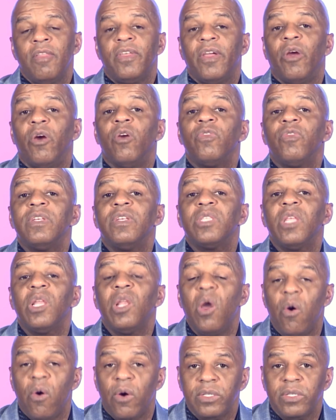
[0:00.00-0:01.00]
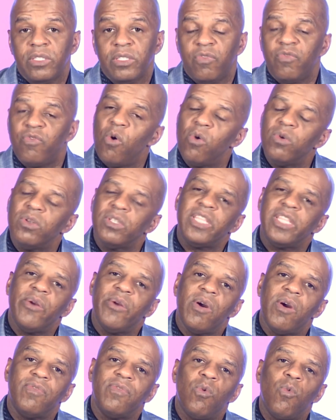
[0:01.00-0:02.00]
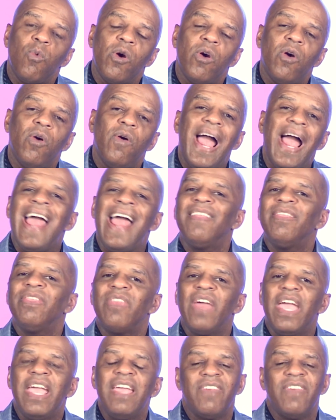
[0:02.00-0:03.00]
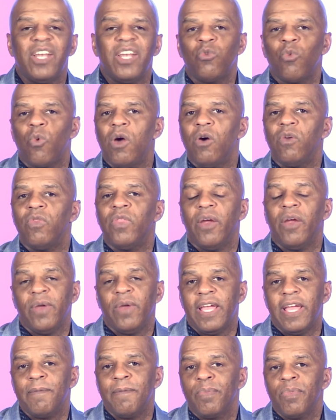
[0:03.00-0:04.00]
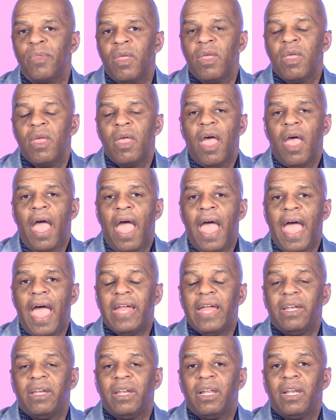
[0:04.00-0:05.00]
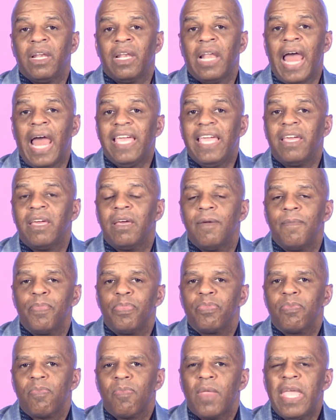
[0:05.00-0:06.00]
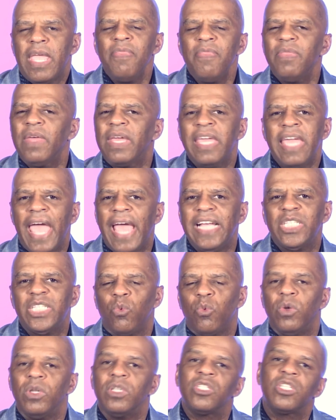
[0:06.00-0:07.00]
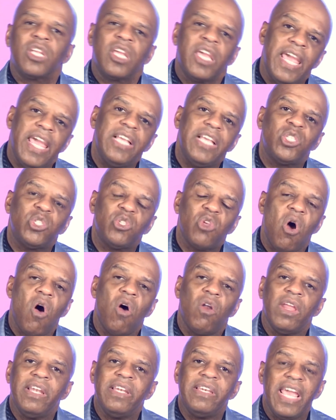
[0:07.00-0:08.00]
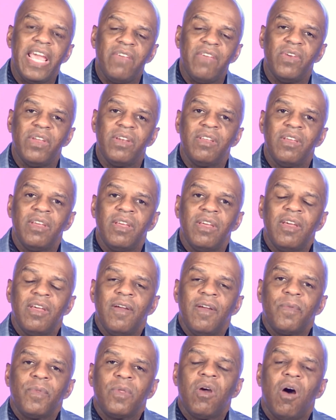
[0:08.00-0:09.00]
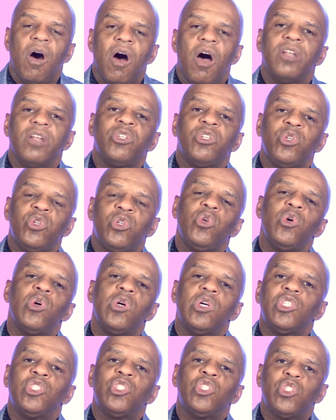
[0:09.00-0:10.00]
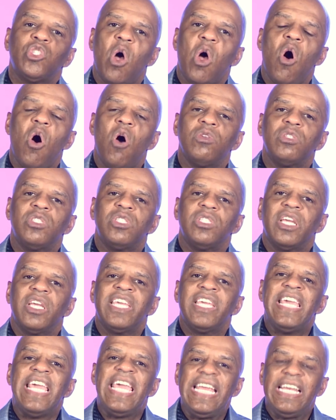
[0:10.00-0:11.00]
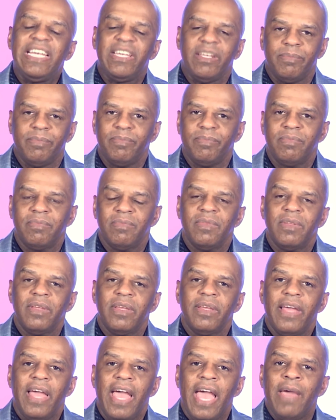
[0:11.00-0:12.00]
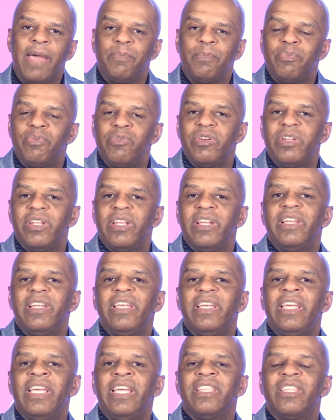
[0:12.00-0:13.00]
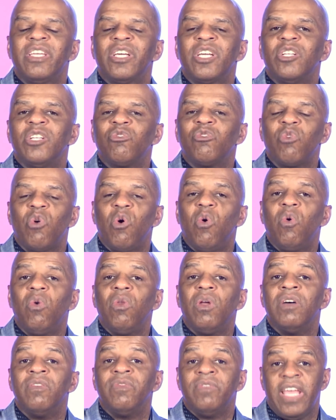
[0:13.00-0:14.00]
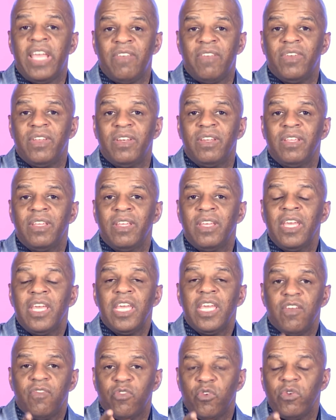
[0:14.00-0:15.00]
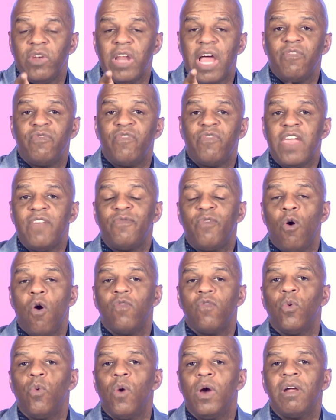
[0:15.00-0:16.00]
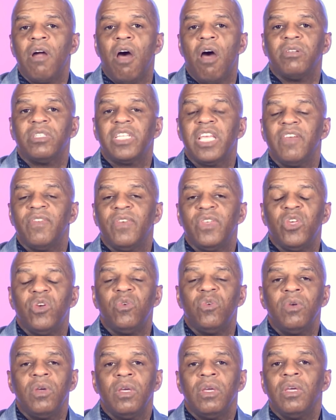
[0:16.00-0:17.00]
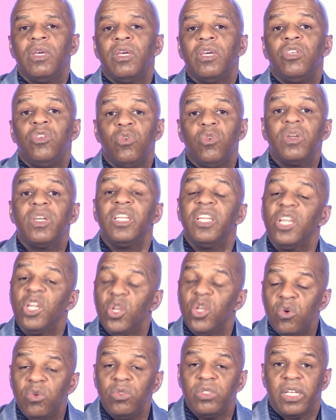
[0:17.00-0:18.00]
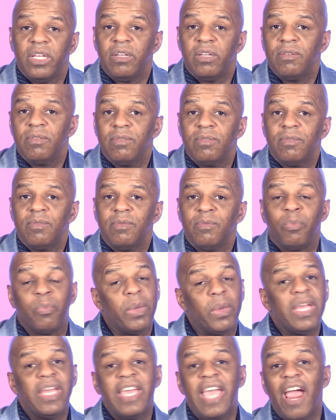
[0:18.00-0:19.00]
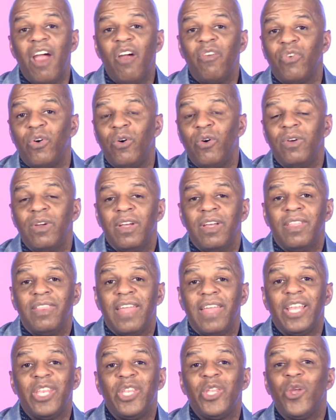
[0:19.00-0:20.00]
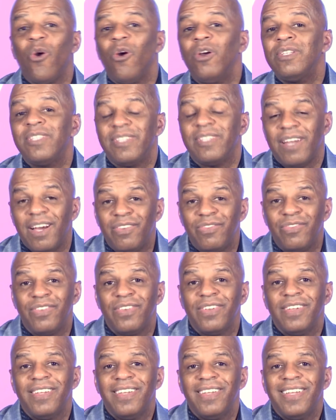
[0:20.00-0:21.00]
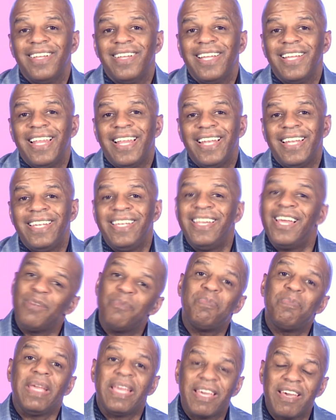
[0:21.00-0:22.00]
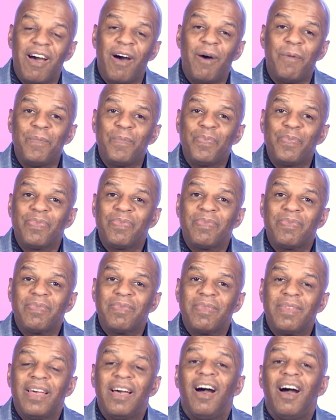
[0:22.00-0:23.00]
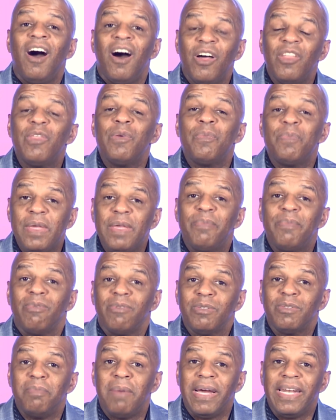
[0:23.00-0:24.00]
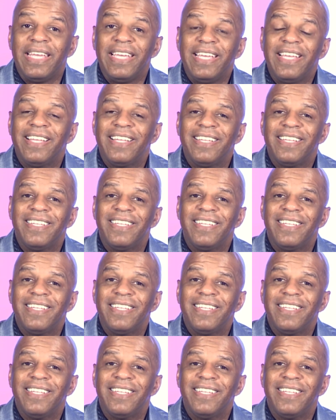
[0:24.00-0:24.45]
the earth is the Lord's, the fullness thereof, the world and they that dwell therein. And like in the case with King Saul and David, God took Saul's kingdom and put it in the control of David. If you're not faithful over what God has given you, you can lose it. Be careful that your stuff doesn't become other people's money.